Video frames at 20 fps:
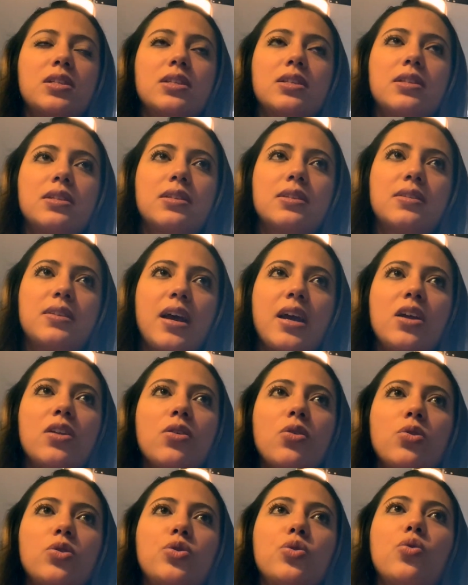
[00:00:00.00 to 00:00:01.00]

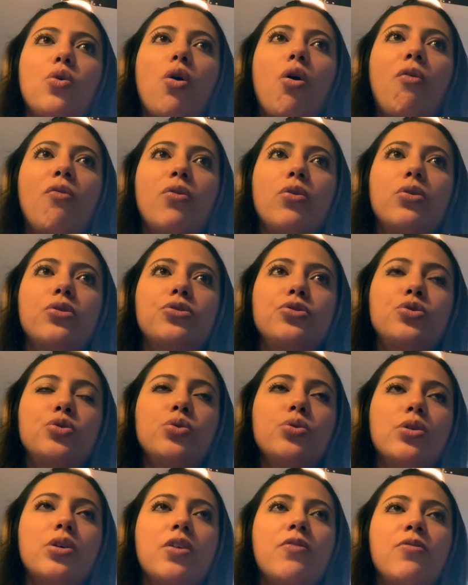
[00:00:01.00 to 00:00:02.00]
saying over
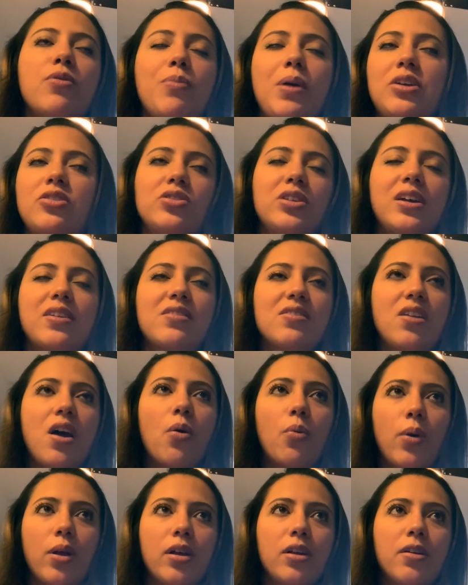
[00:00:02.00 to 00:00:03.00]
to information that's
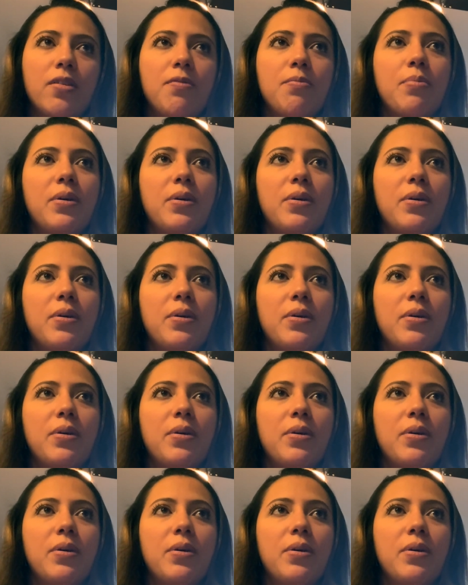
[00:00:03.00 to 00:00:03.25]
not relative,